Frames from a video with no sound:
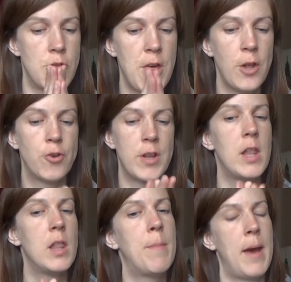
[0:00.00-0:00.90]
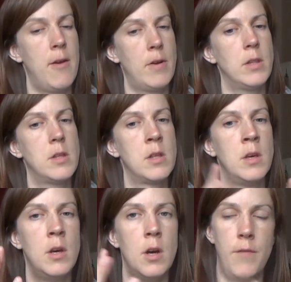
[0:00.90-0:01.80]
children and the parents
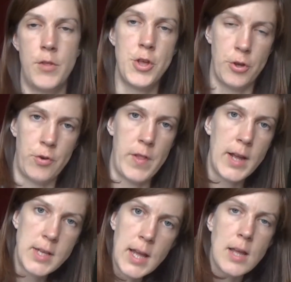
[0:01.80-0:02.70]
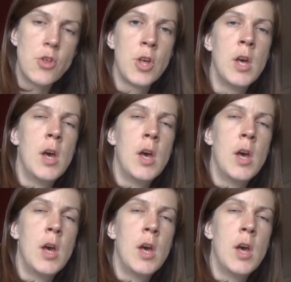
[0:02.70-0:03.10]
of the children that I teach.